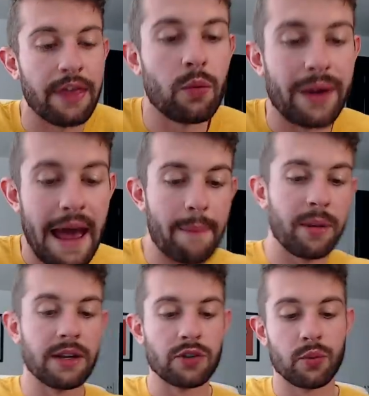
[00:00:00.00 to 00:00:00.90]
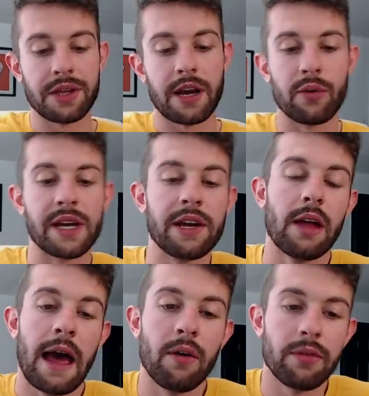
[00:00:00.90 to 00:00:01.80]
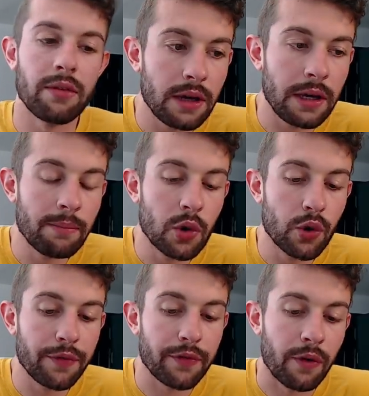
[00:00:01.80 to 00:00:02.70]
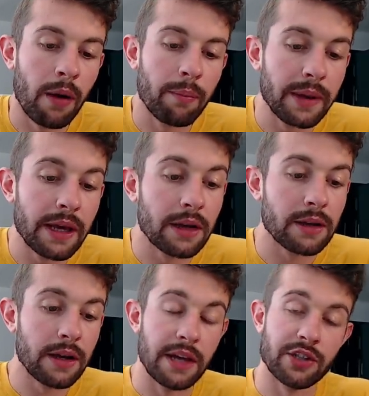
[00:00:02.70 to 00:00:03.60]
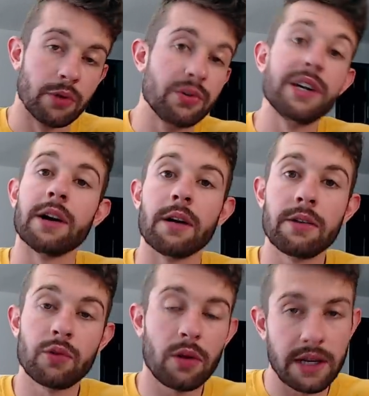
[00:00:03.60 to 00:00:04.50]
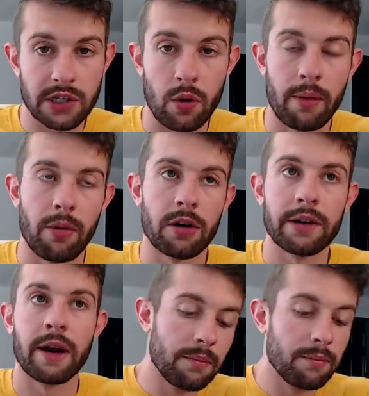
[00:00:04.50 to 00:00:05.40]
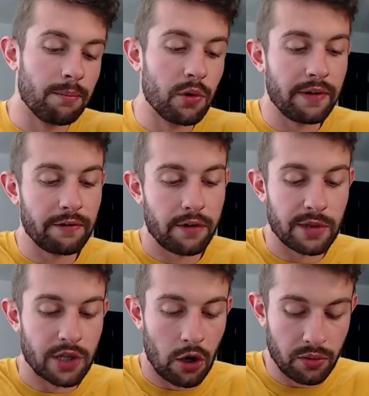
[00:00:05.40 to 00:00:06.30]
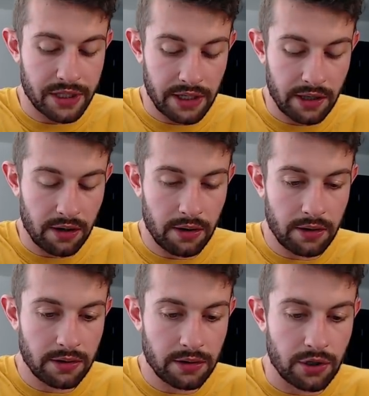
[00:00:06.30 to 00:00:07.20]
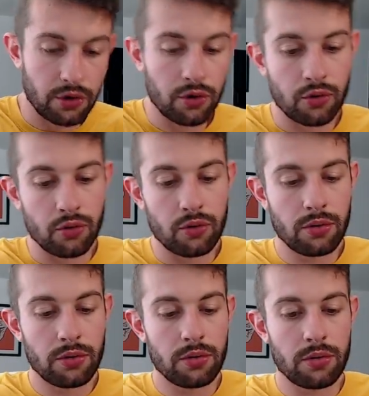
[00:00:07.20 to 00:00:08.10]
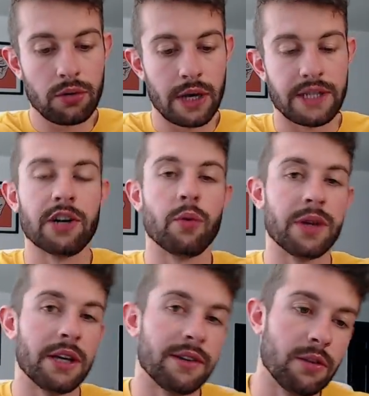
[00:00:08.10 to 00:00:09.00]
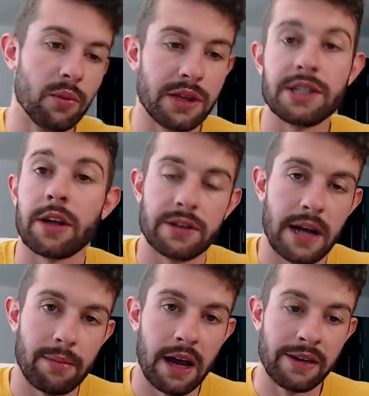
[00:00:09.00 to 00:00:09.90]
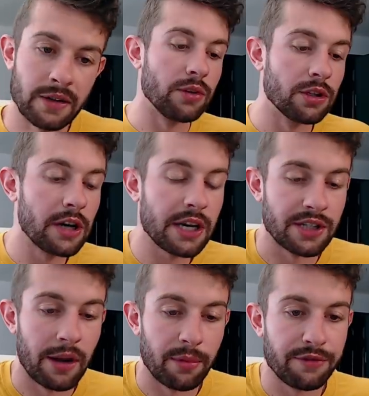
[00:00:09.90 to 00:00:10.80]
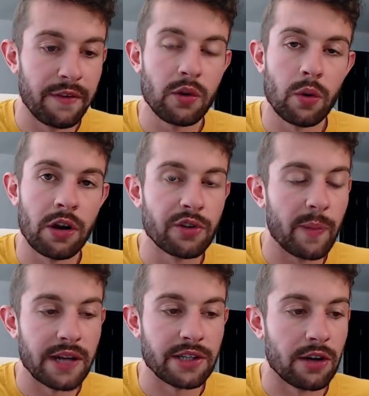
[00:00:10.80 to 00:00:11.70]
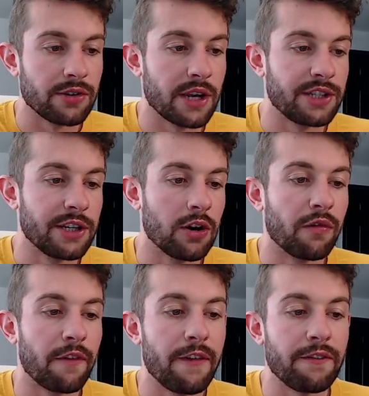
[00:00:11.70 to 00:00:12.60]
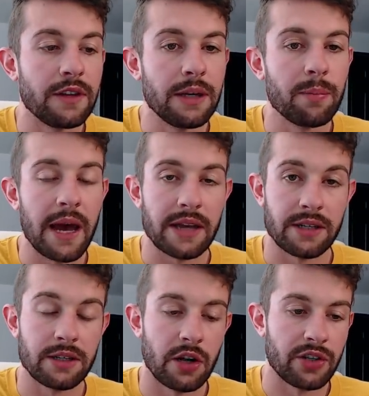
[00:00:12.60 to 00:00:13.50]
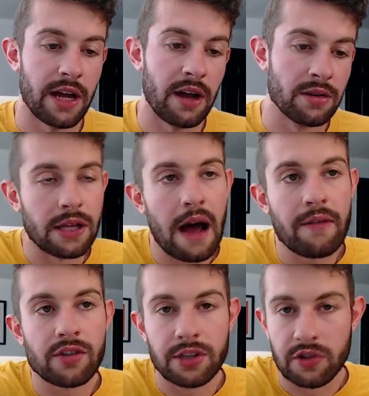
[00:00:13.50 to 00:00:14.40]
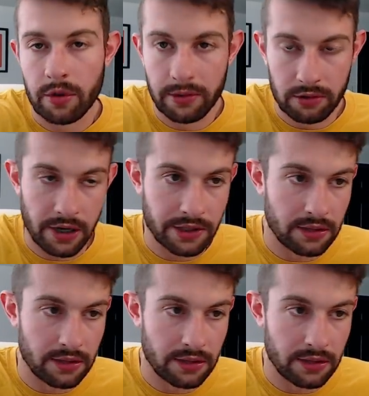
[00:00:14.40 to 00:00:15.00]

what happened is with Tyreek Hill out, he moves from being in his own tier, sort of like Saquon Barkley, right? Moving from his own tier to a tier with these other top guys. You look at his numbers, 5,100 passing yards last year, over 50 passing touchdowns. Obviously, there's going to be regression.